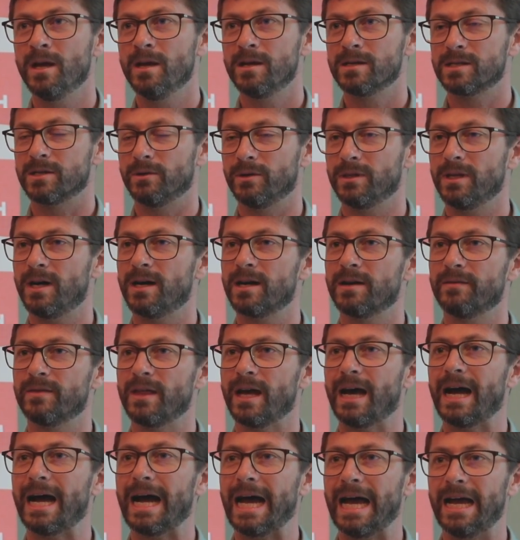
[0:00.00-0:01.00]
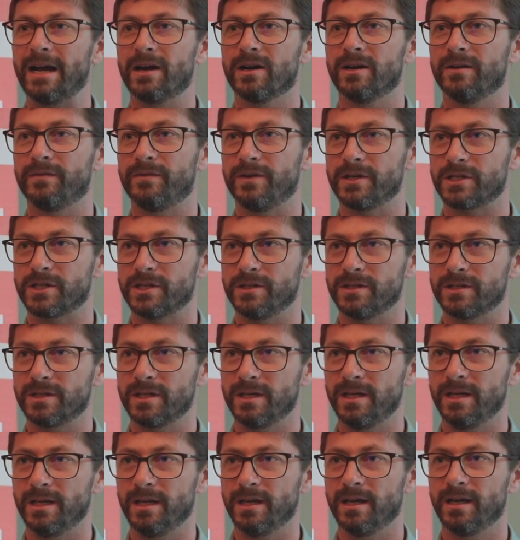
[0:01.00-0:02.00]
So a lot of the higher
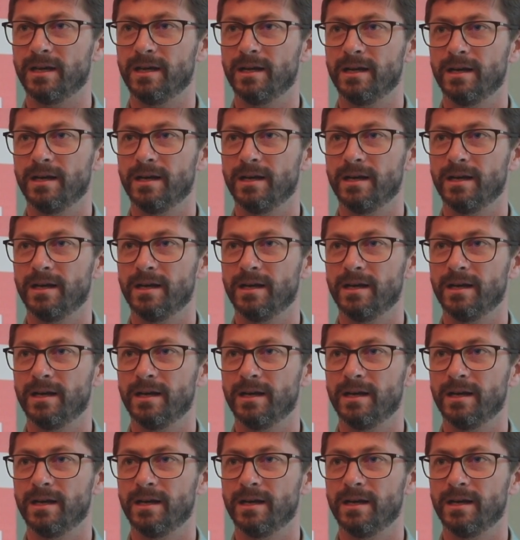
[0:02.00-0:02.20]
efficiency